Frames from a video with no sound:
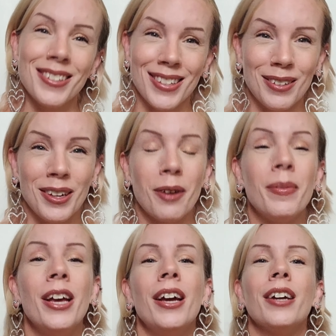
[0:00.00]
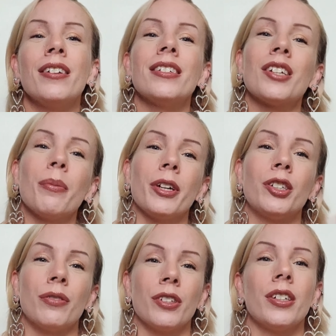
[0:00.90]
sodium, you're losing a
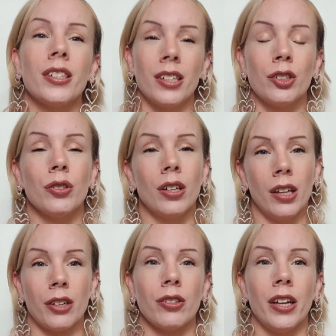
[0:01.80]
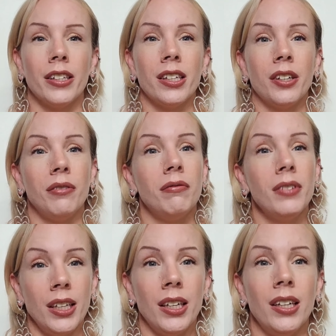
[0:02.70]
bunch of your essential electrolytes that you
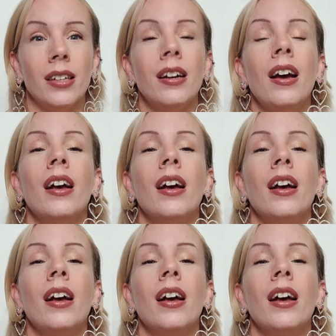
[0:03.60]
need.